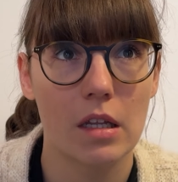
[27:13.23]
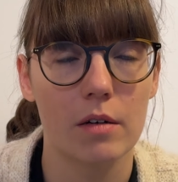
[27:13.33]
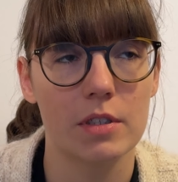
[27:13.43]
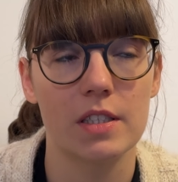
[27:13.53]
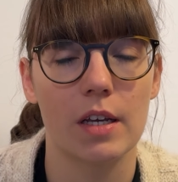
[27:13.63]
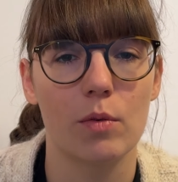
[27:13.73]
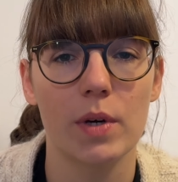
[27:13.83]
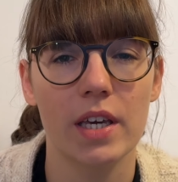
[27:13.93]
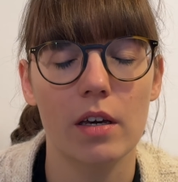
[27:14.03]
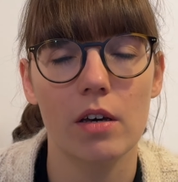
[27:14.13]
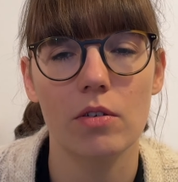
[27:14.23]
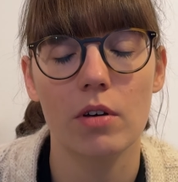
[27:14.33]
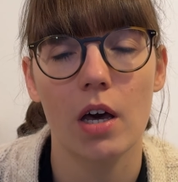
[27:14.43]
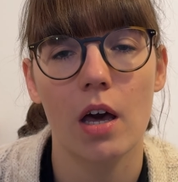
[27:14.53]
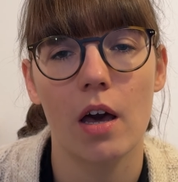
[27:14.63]
I want to say a week ago,
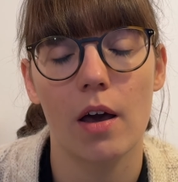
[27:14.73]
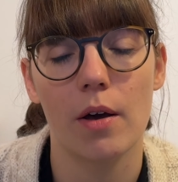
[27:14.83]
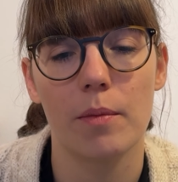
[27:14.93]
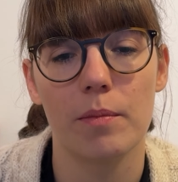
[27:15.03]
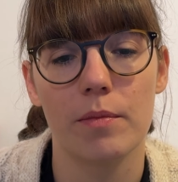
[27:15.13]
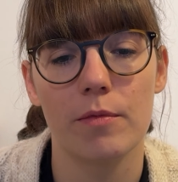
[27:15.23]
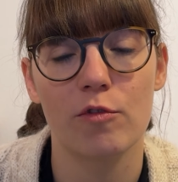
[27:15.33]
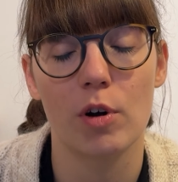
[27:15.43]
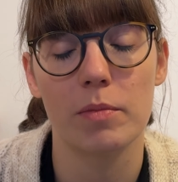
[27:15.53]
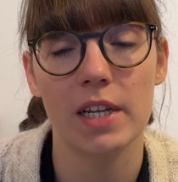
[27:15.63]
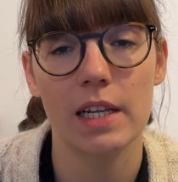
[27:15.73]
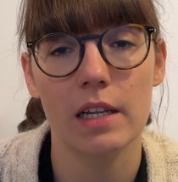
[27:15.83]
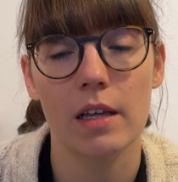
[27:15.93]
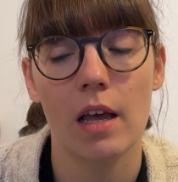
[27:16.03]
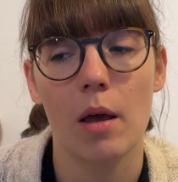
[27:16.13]
from Lille,